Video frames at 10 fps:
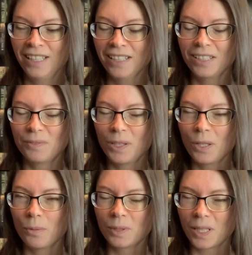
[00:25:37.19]
This
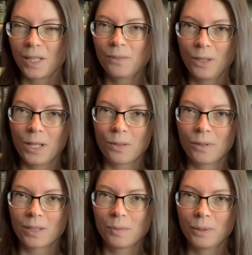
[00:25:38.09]
video was kind of a lot of
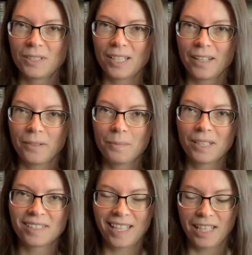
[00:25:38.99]
work to put together
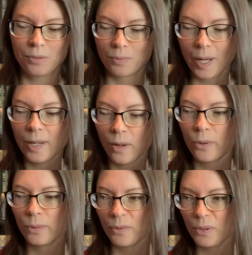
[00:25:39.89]
because I had to write all
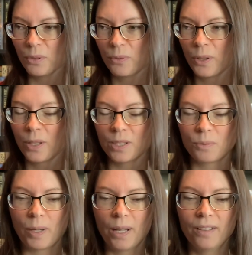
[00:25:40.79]
the reviews for it as
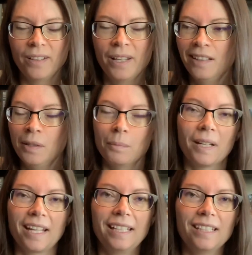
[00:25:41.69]
well,
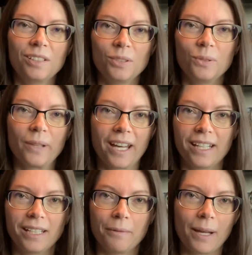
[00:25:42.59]
but I needed to do that
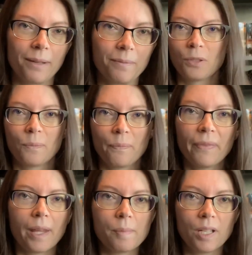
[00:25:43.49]
anyway. So
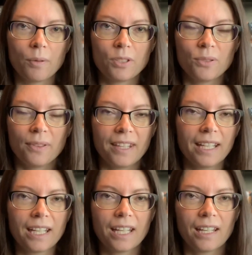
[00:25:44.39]
let me know what you
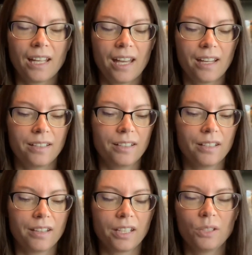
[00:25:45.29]
think, and
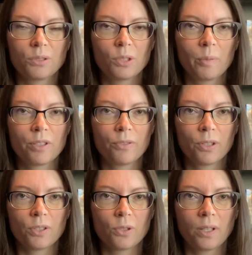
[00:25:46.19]
thank you so much
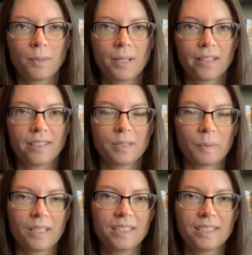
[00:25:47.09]
for joining me on this
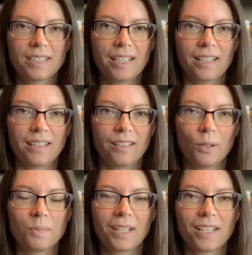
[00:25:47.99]
blitz, and I
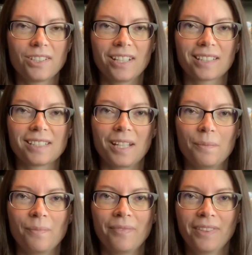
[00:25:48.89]
hope to catch you next time.